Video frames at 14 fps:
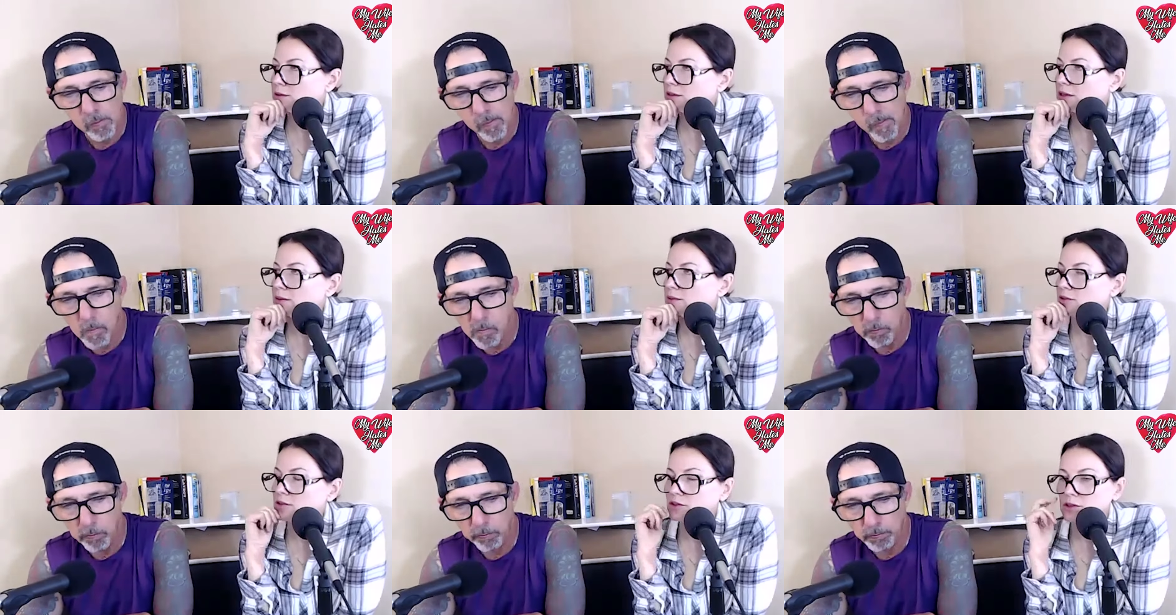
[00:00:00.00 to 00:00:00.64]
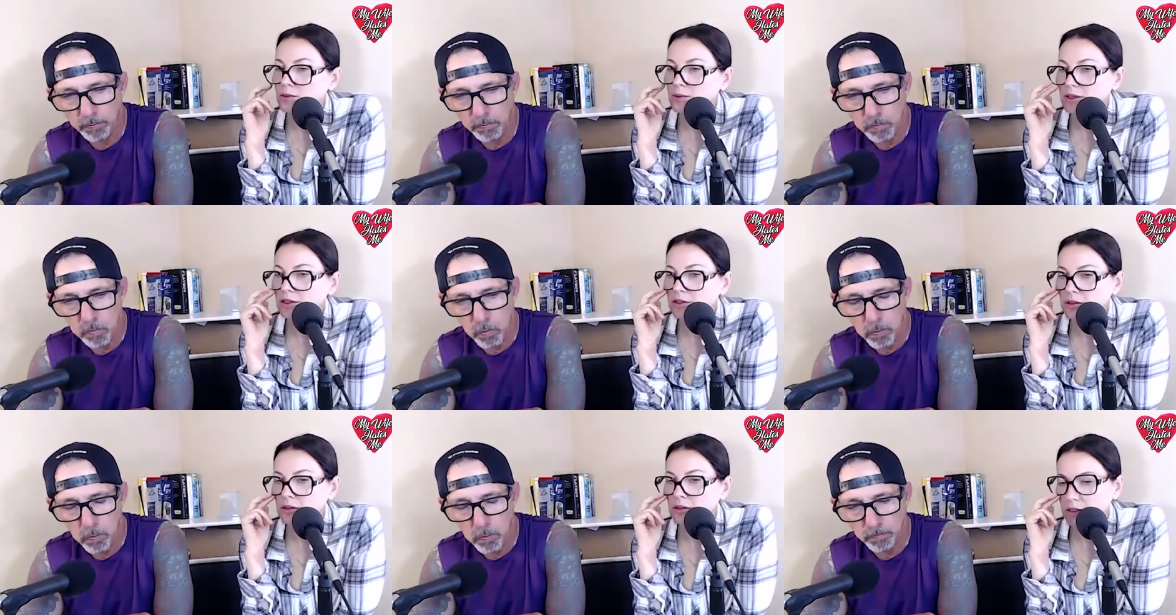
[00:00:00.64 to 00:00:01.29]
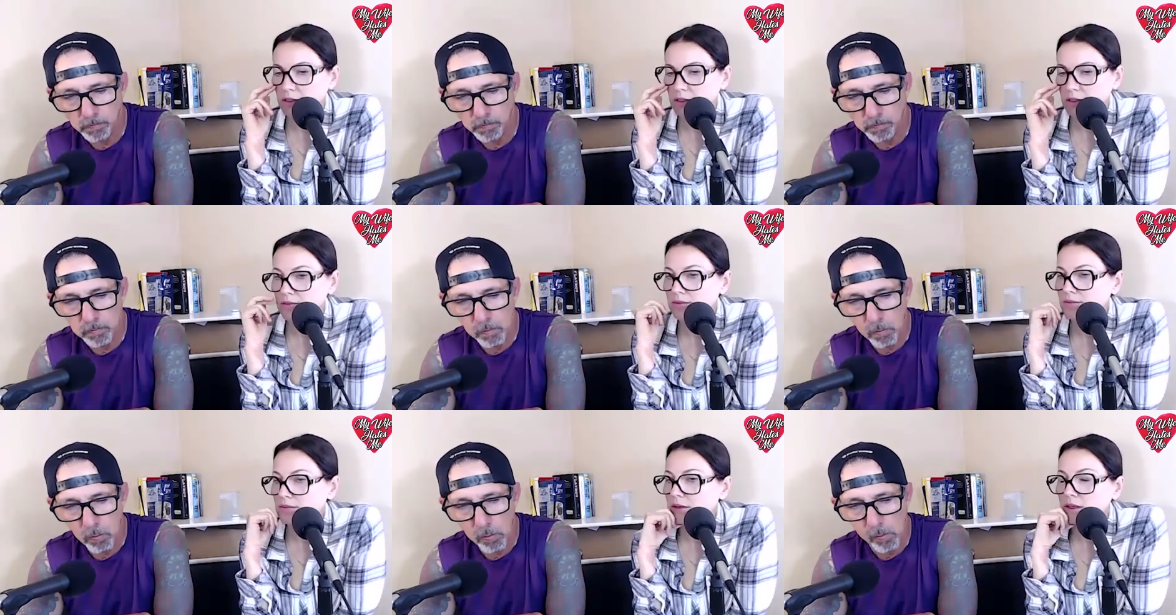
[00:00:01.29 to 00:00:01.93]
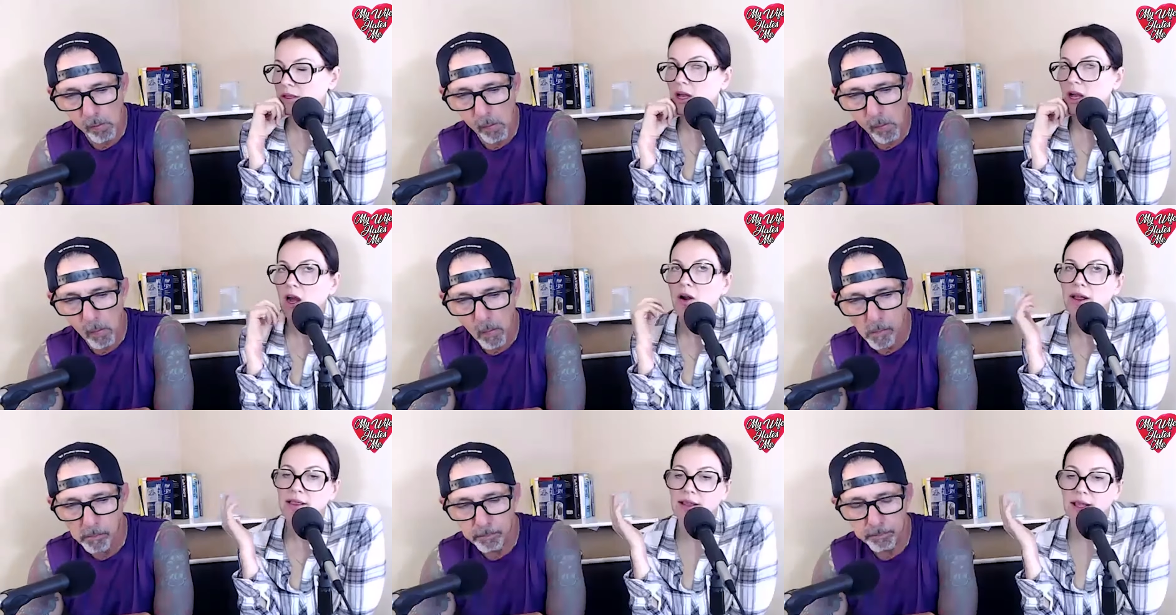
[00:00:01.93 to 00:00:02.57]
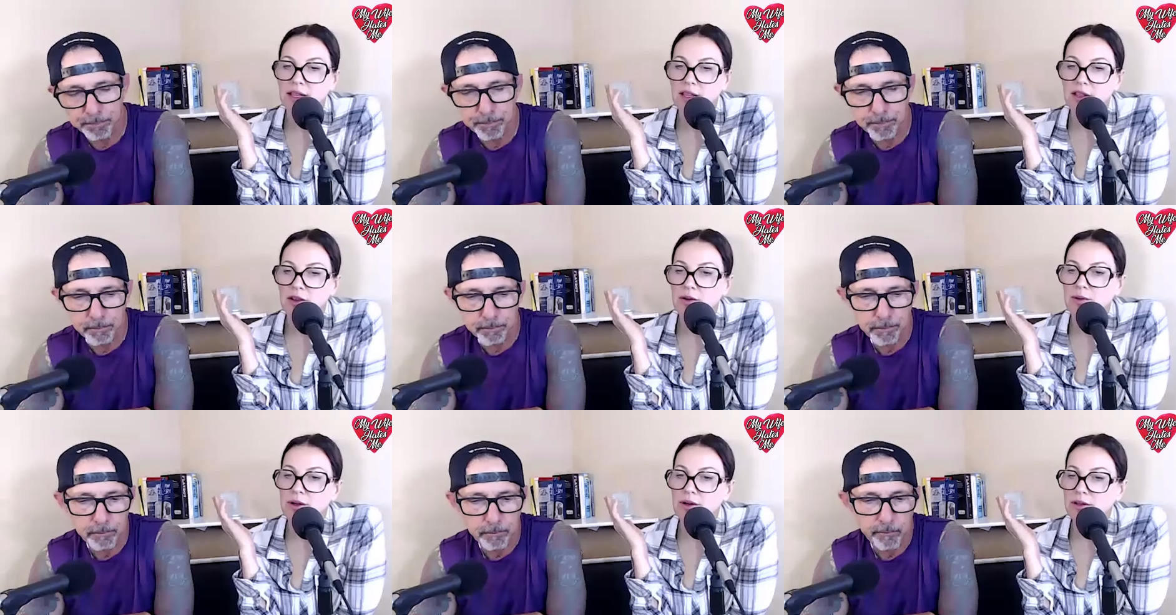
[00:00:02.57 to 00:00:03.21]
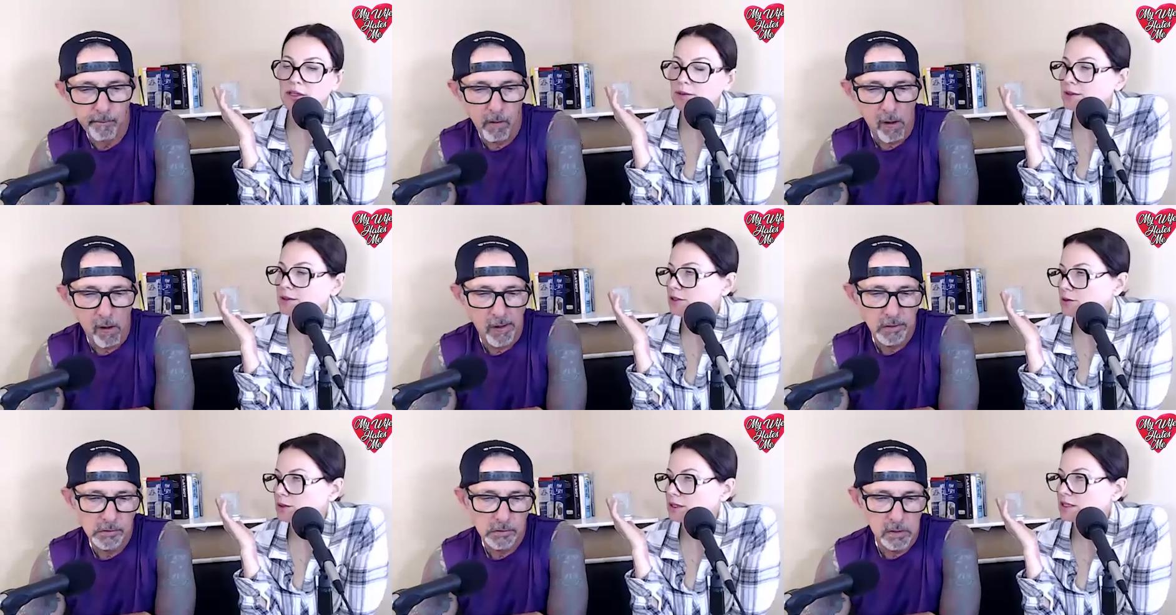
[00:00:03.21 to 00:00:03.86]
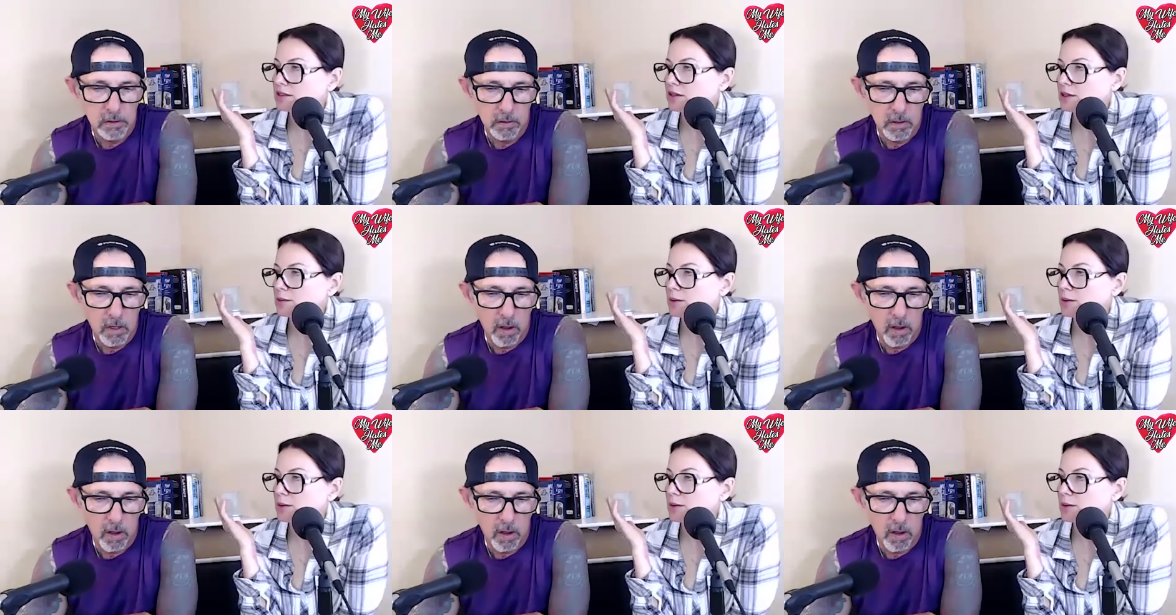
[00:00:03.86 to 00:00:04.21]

Speaker 1: times and show him how to do it. All right, thank you. We don't need to be doing this on the